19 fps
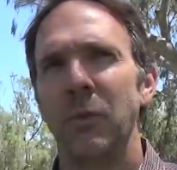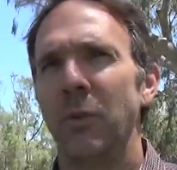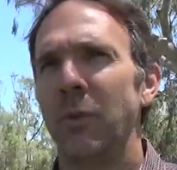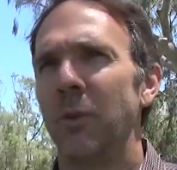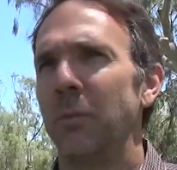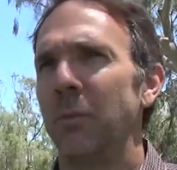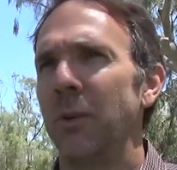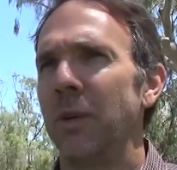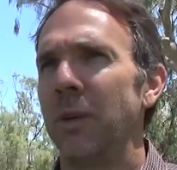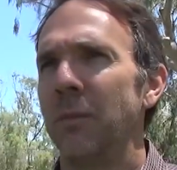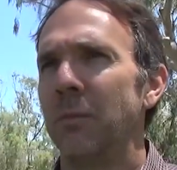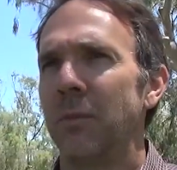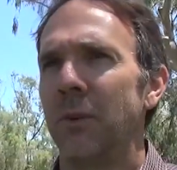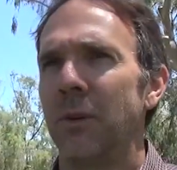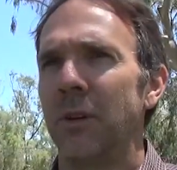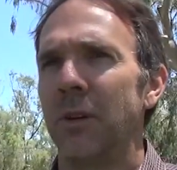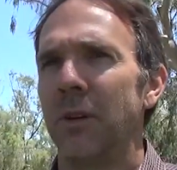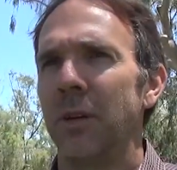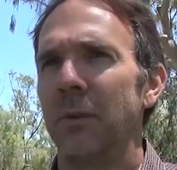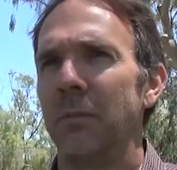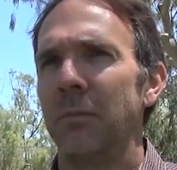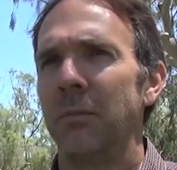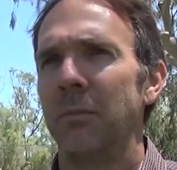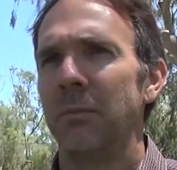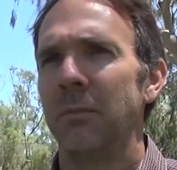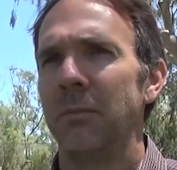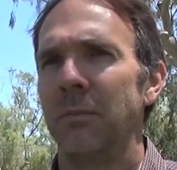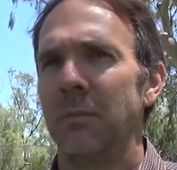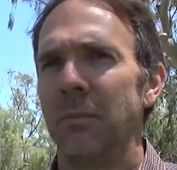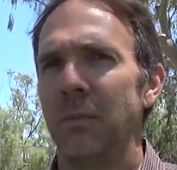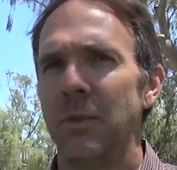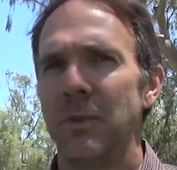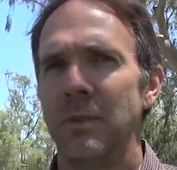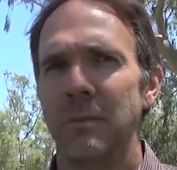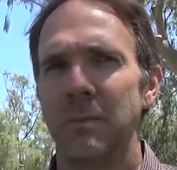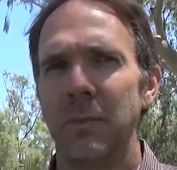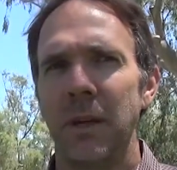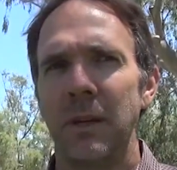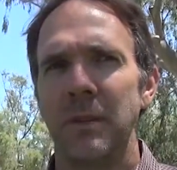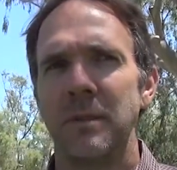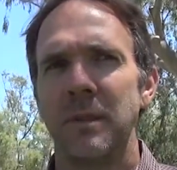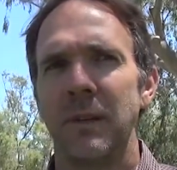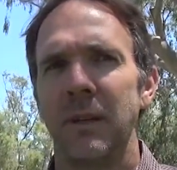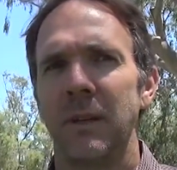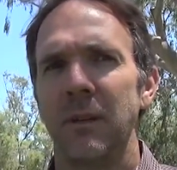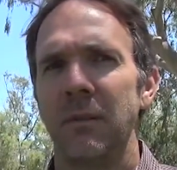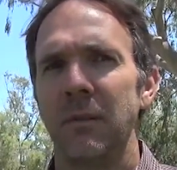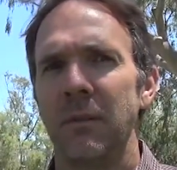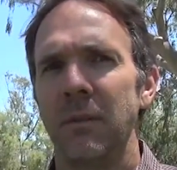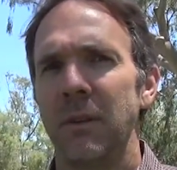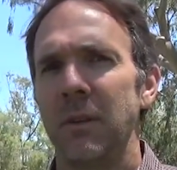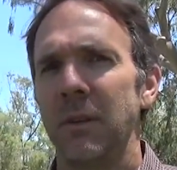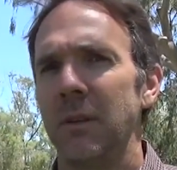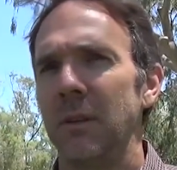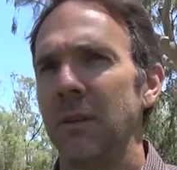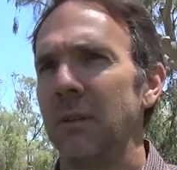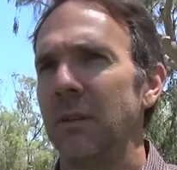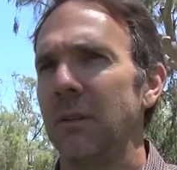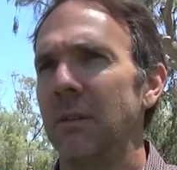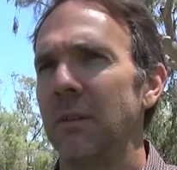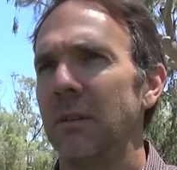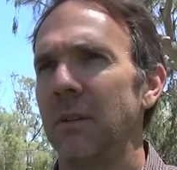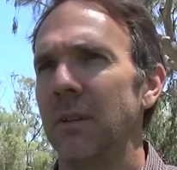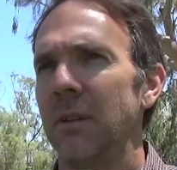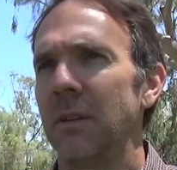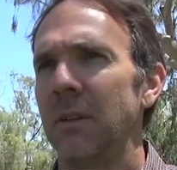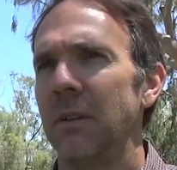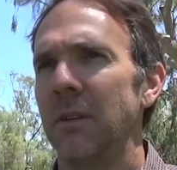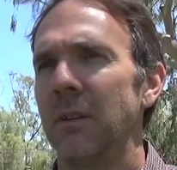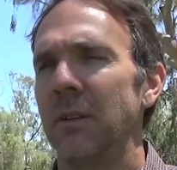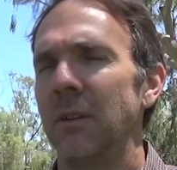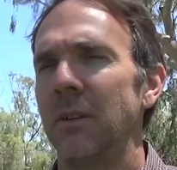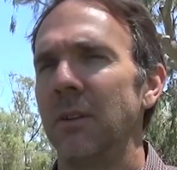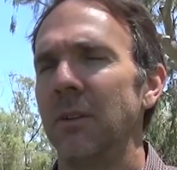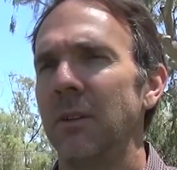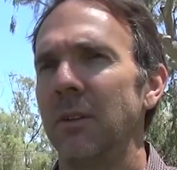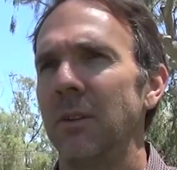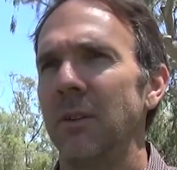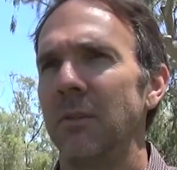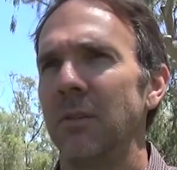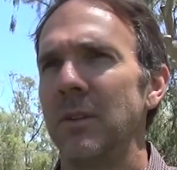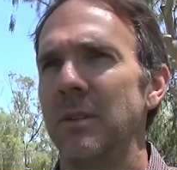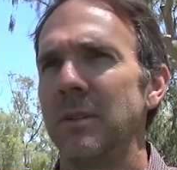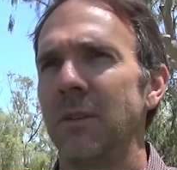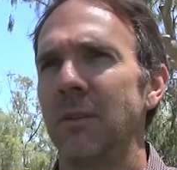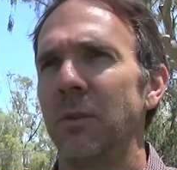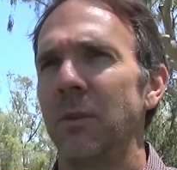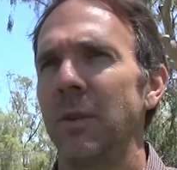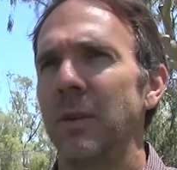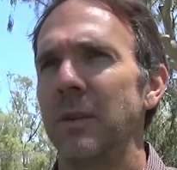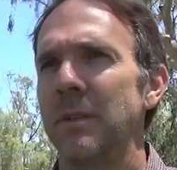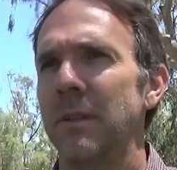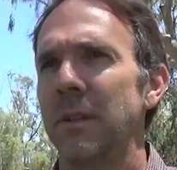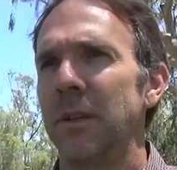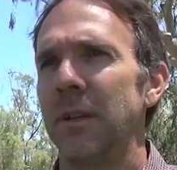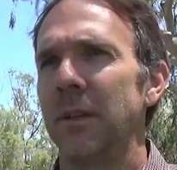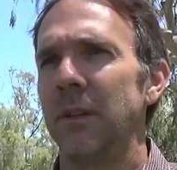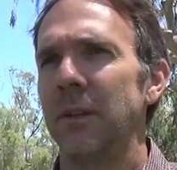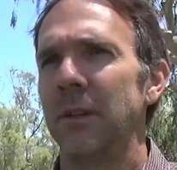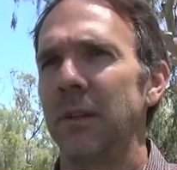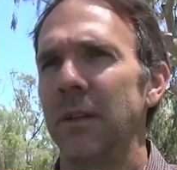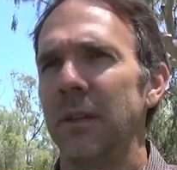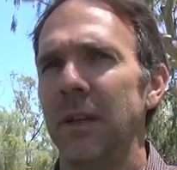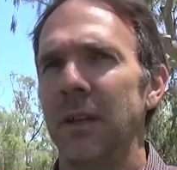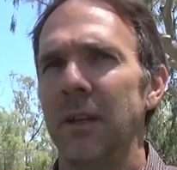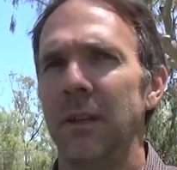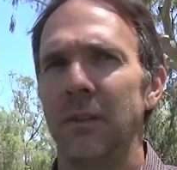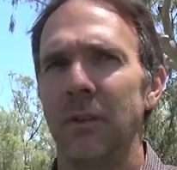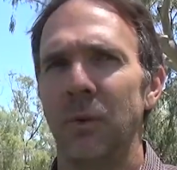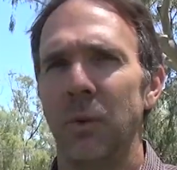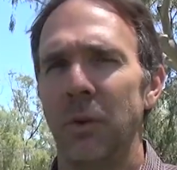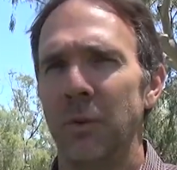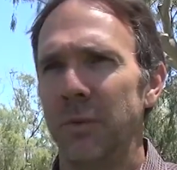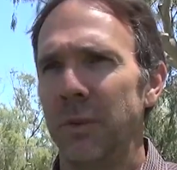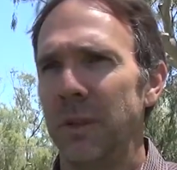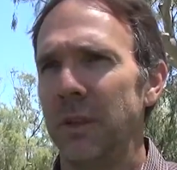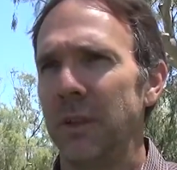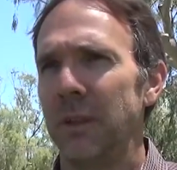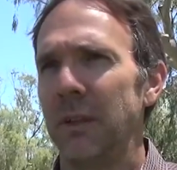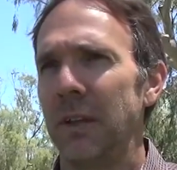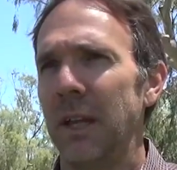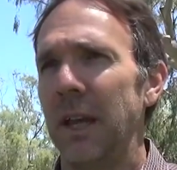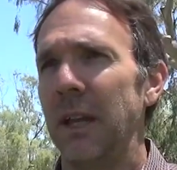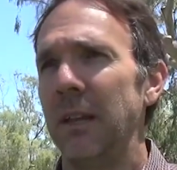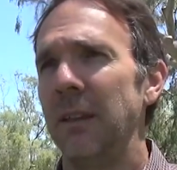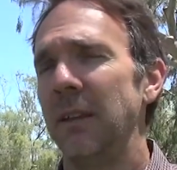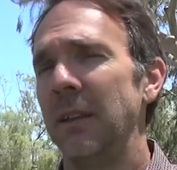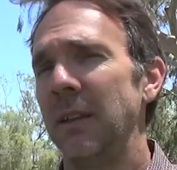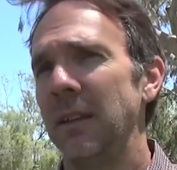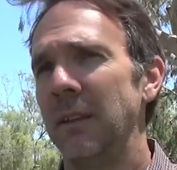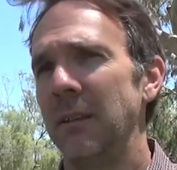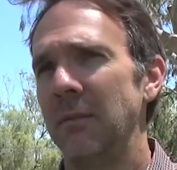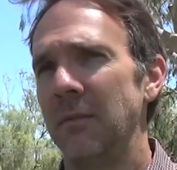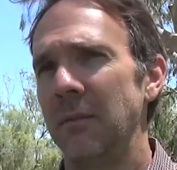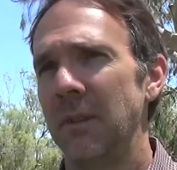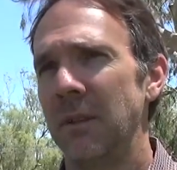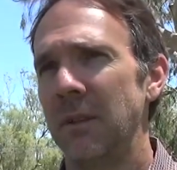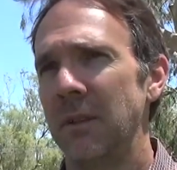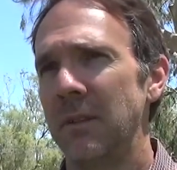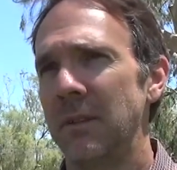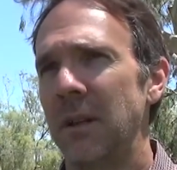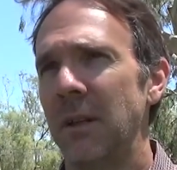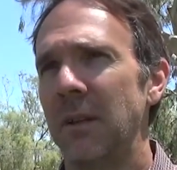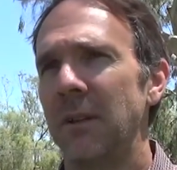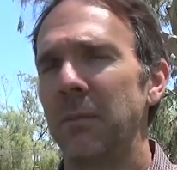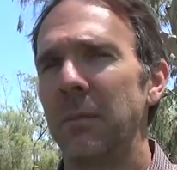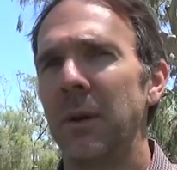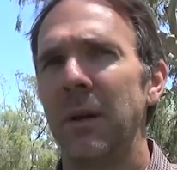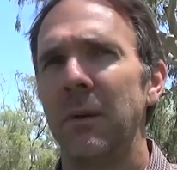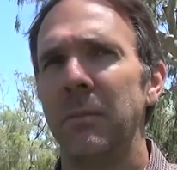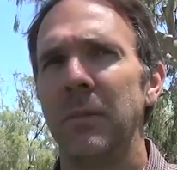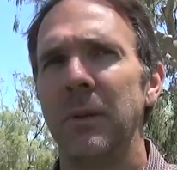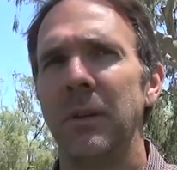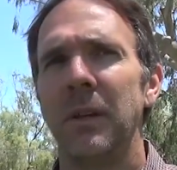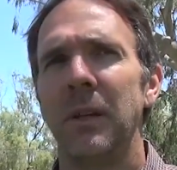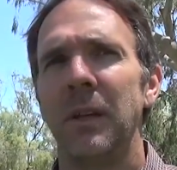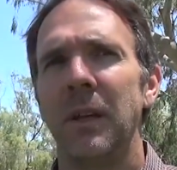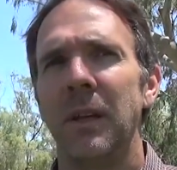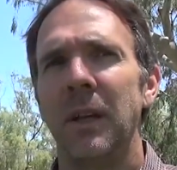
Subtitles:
sorghum breeding program, which is based out of the University of Queensland and QAFI and the State Department,